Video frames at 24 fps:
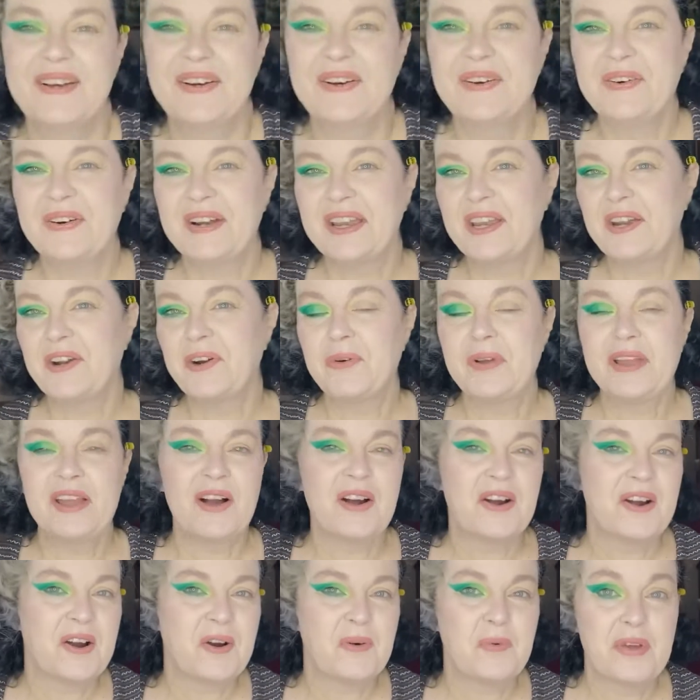here we are
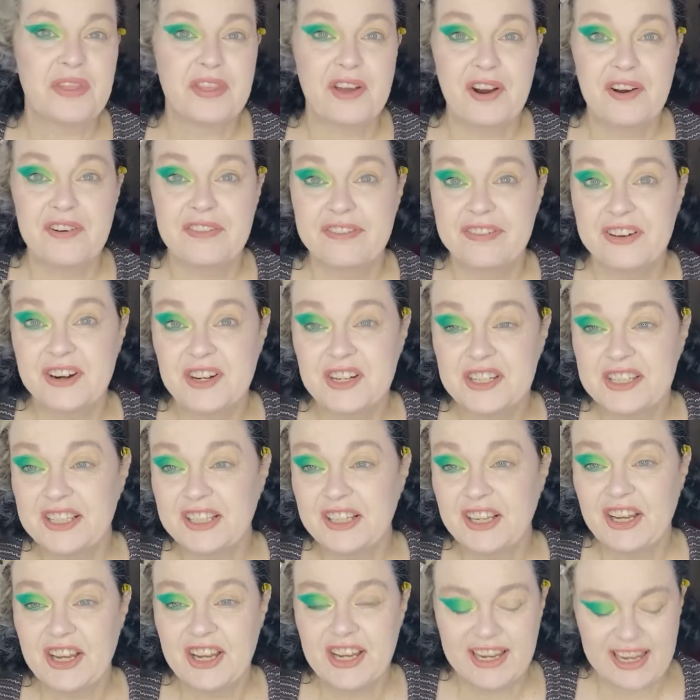with our first
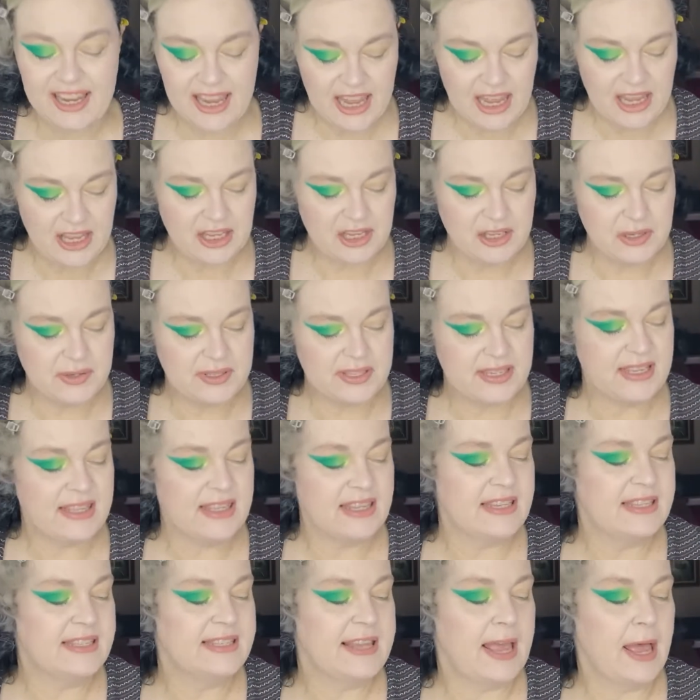look using the
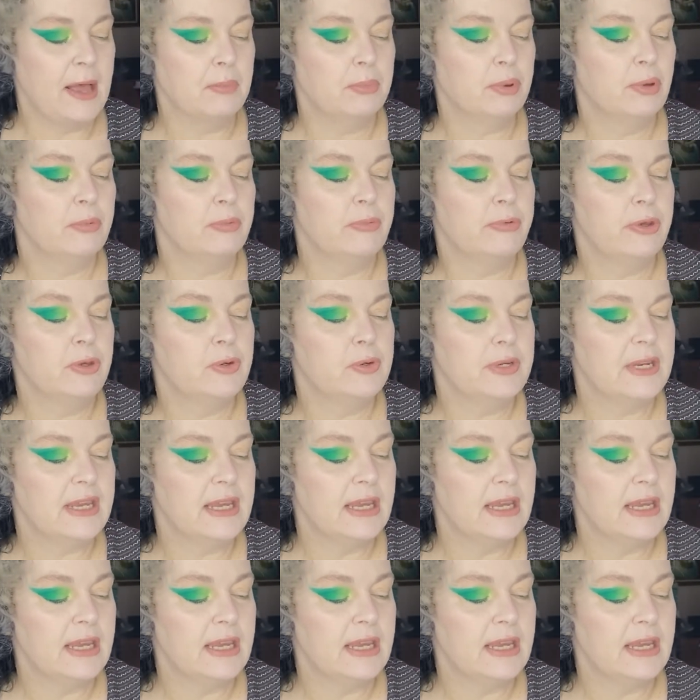Sample Beauty